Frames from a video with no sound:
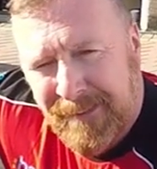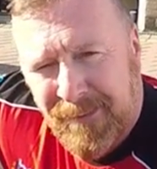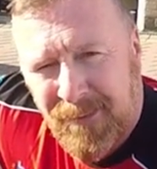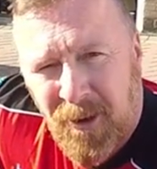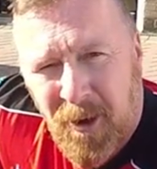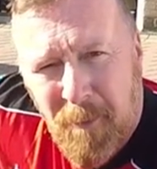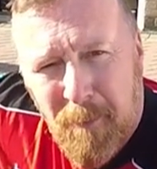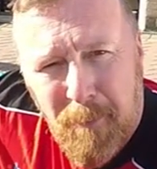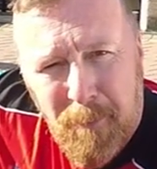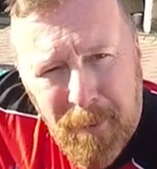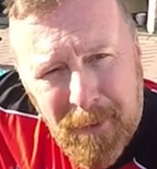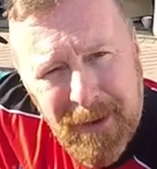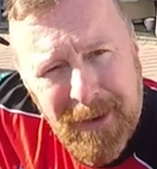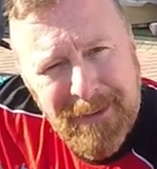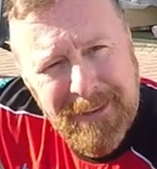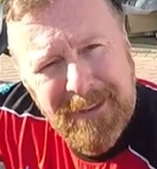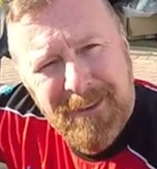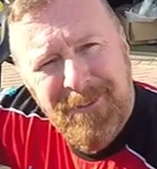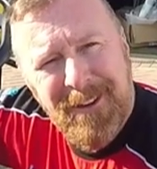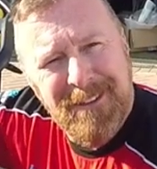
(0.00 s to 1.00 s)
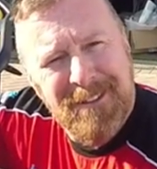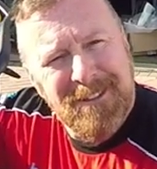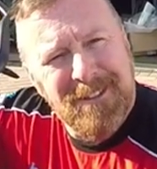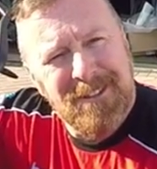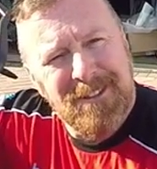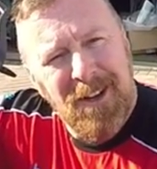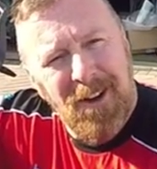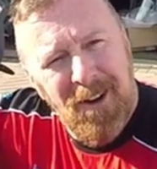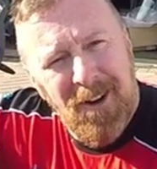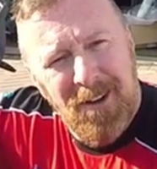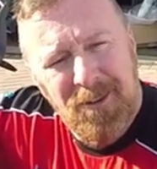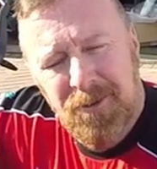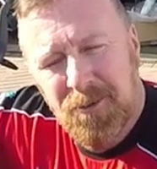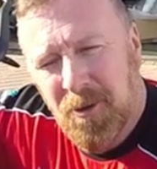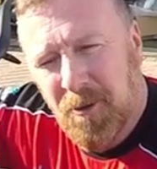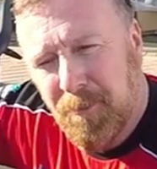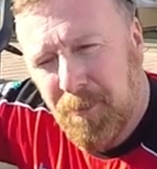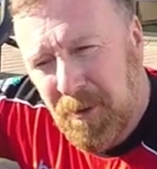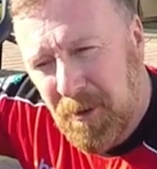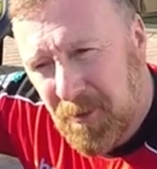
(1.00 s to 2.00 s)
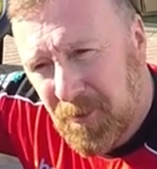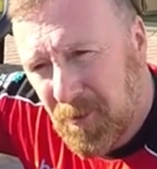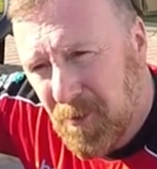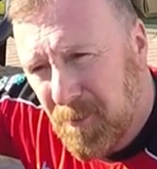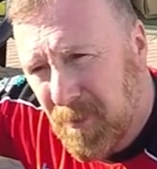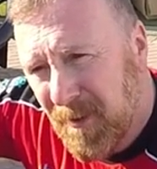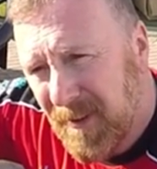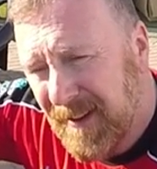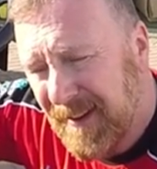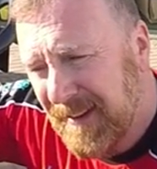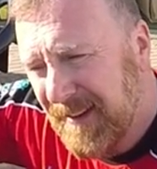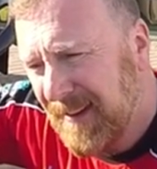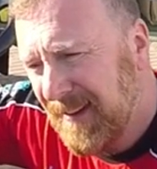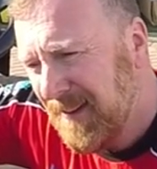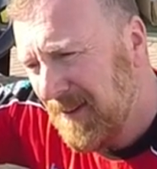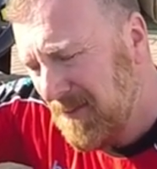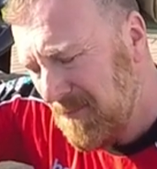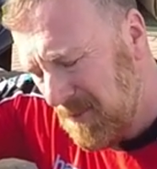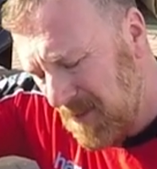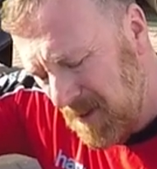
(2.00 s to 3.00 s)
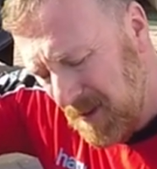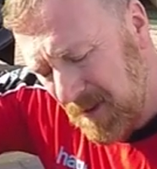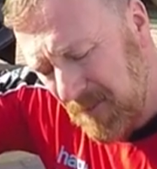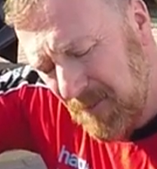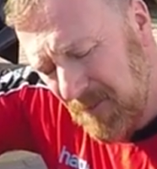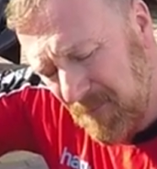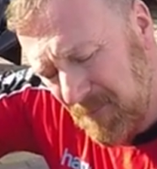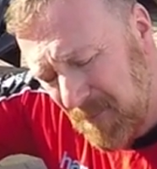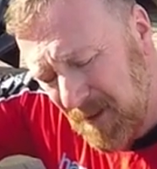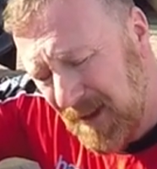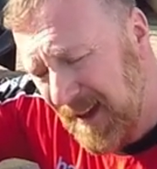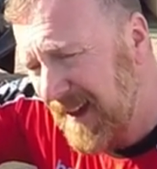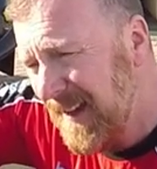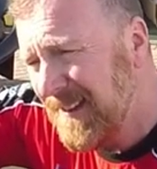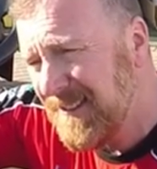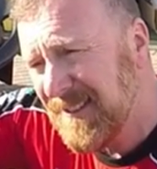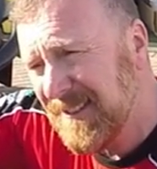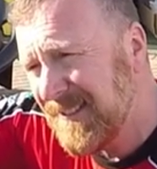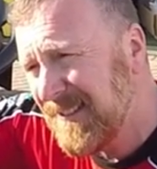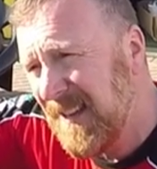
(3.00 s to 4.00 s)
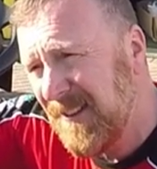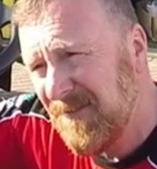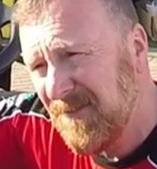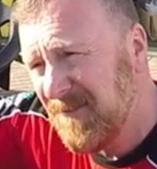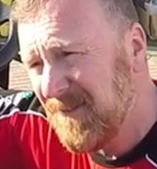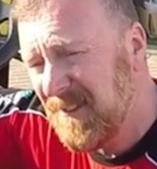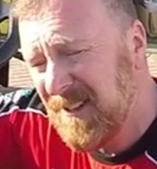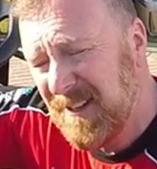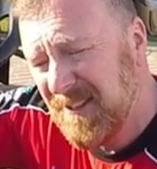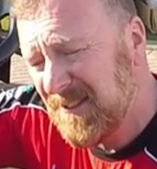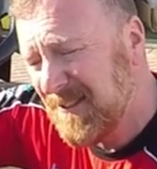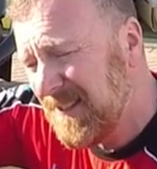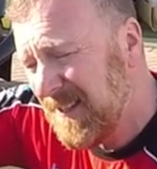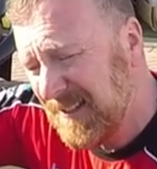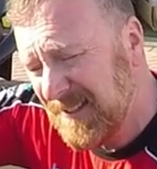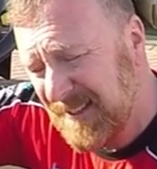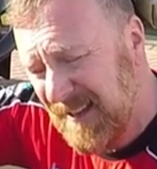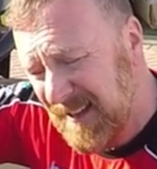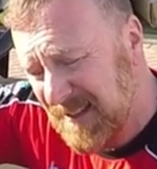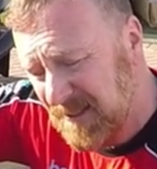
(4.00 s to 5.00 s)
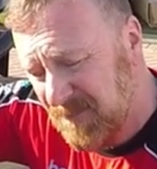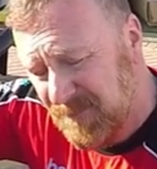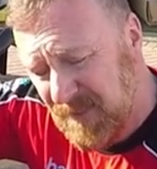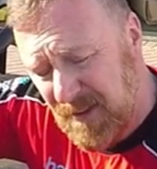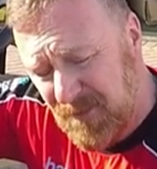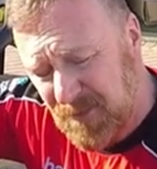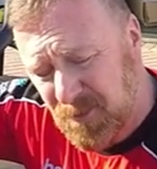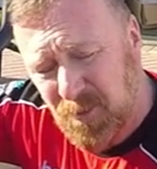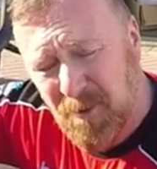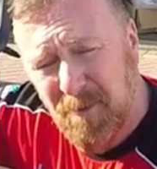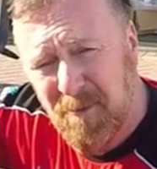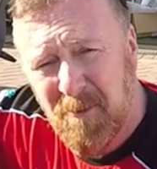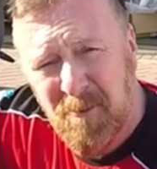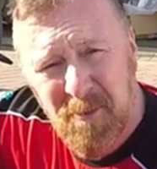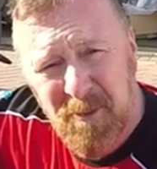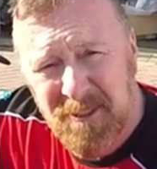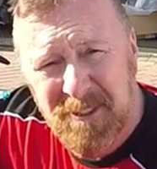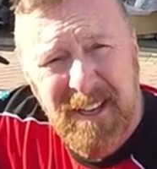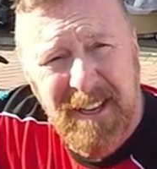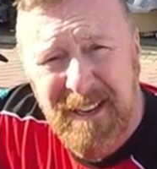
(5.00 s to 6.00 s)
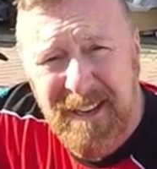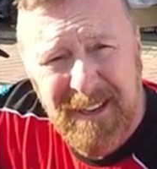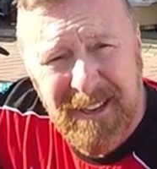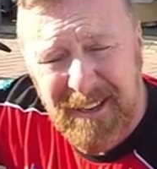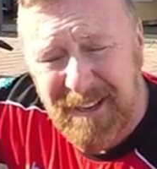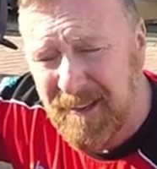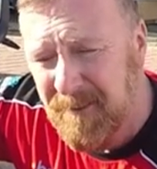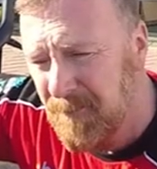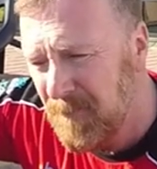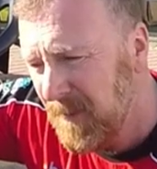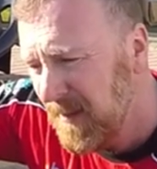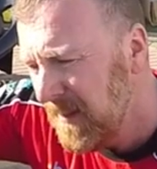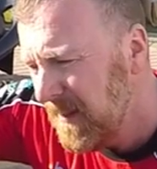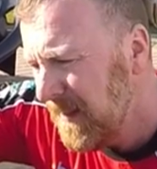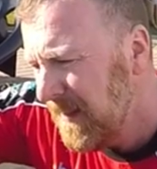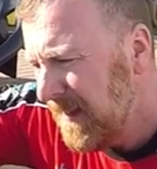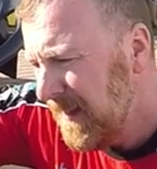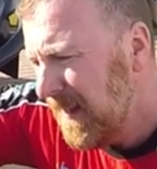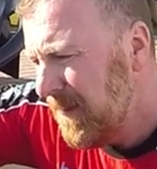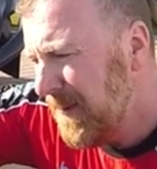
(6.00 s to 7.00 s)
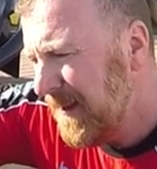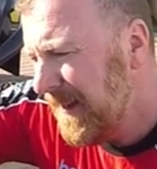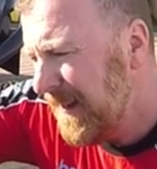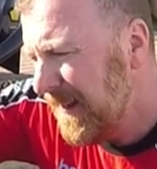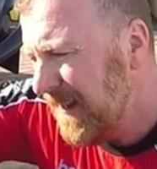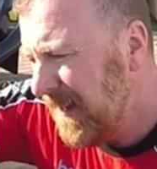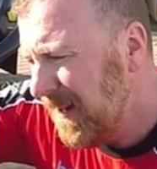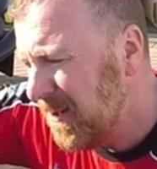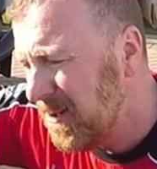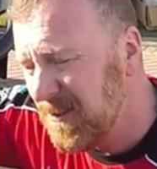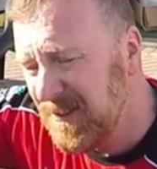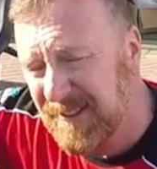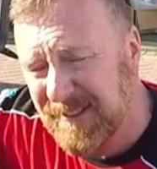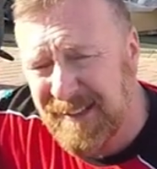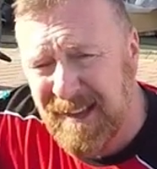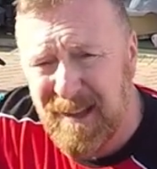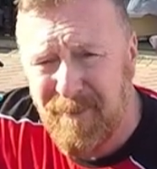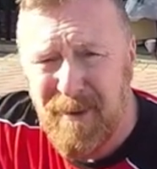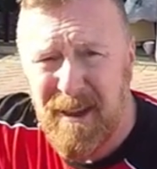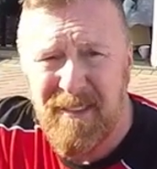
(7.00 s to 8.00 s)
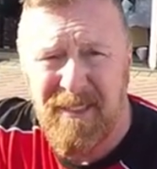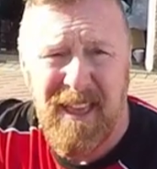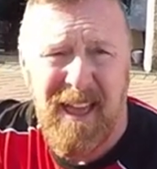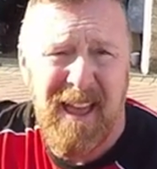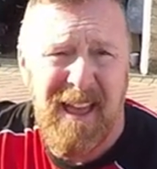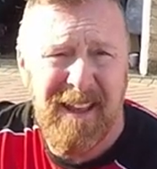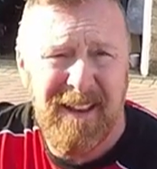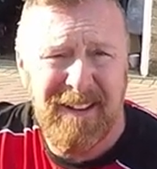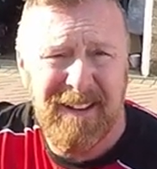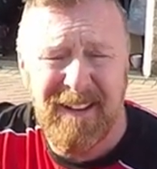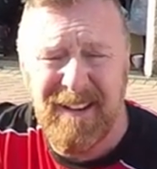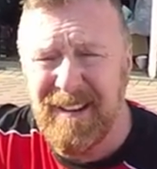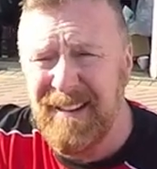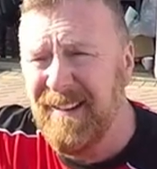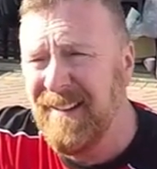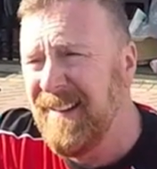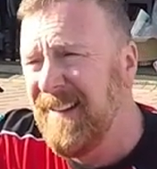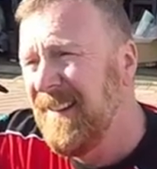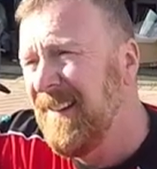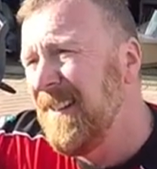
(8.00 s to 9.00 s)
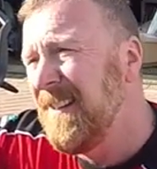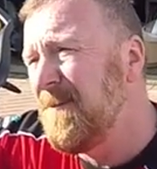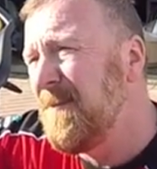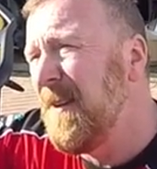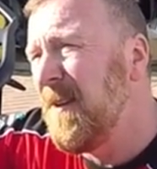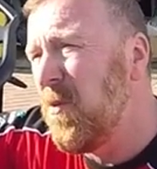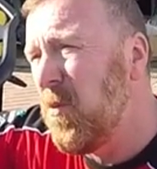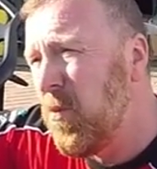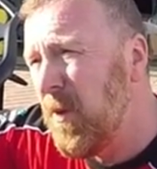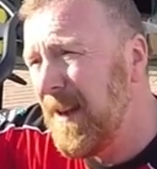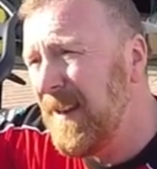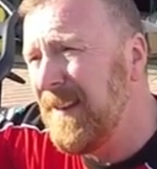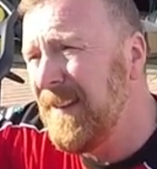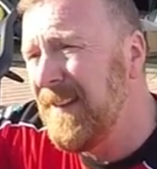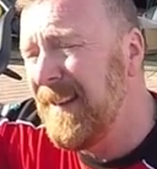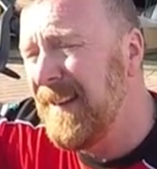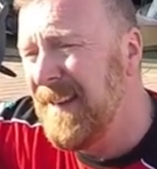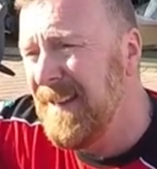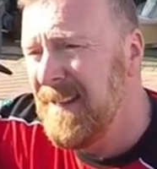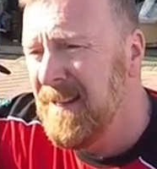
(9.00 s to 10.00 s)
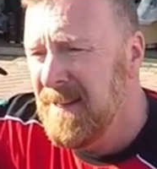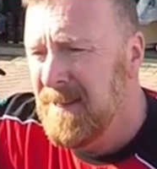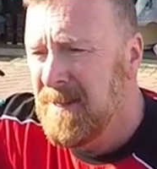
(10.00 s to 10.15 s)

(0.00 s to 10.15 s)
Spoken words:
not a bloody great start to a beautiful bike. My hands at 6,000 revs were tingling. I mean, I couldn't say about the handling. It's a bit windy.